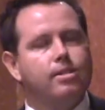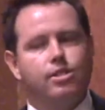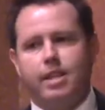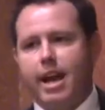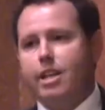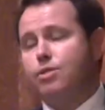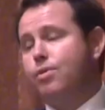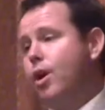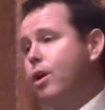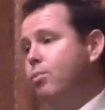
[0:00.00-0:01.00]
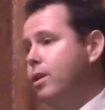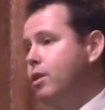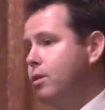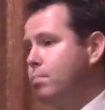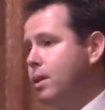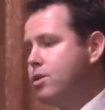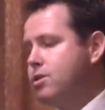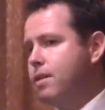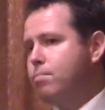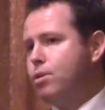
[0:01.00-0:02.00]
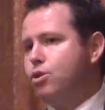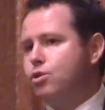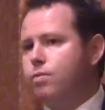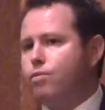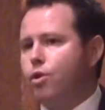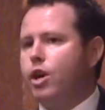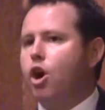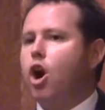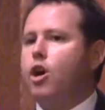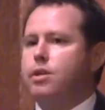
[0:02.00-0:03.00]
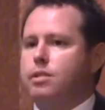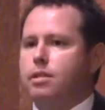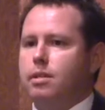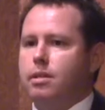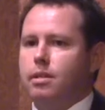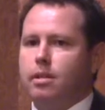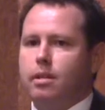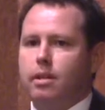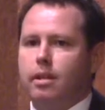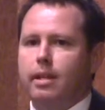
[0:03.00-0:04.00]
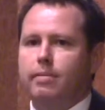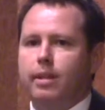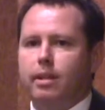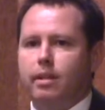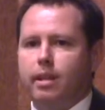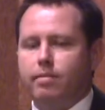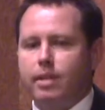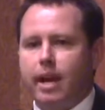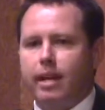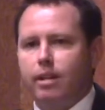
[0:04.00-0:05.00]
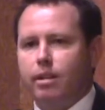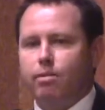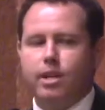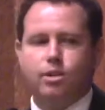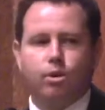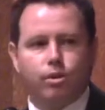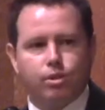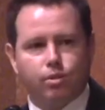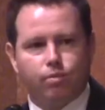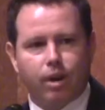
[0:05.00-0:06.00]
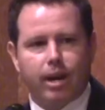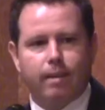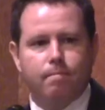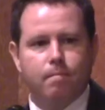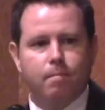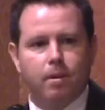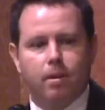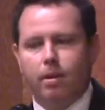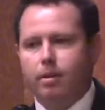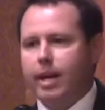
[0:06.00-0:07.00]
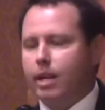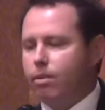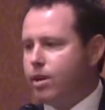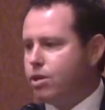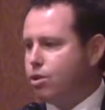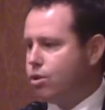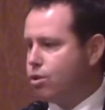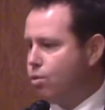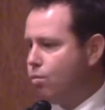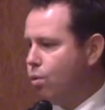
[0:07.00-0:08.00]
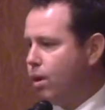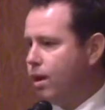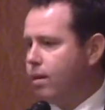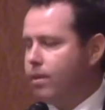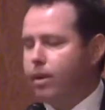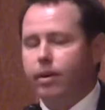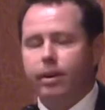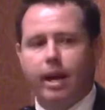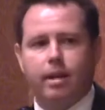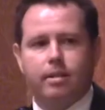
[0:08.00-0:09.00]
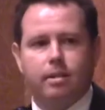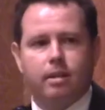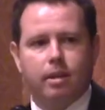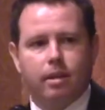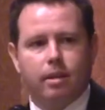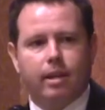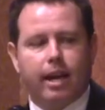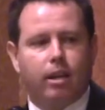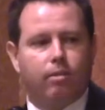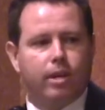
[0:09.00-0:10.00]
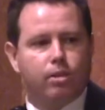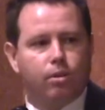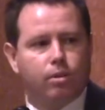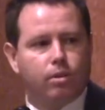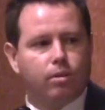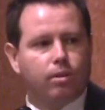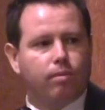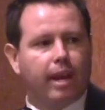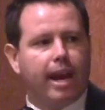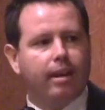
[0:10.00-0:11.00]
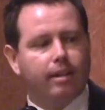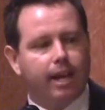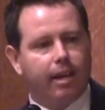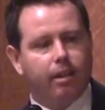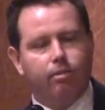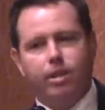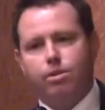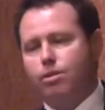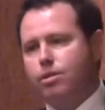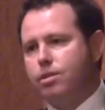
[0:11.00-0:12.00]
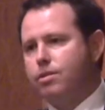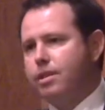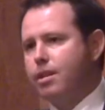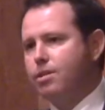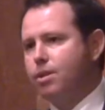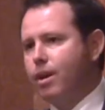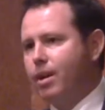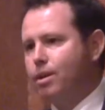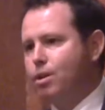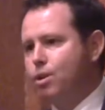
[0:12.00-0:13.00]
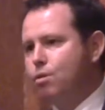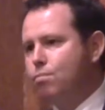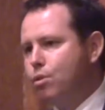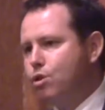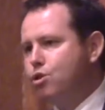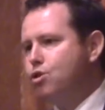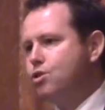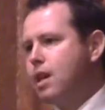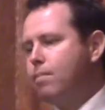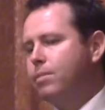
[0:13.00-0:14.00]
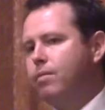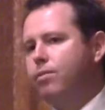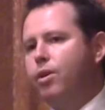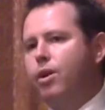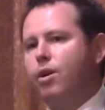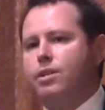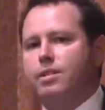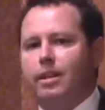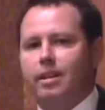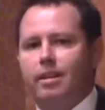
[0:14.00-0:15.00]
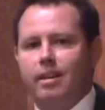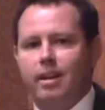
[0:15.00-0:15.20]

satisfied with, because they've produced a very honest living. They've taken the resources of rain, taken the resources of water if they're irrigators, taken the resources of land and taken the resources of sunshine, produced something very honestly,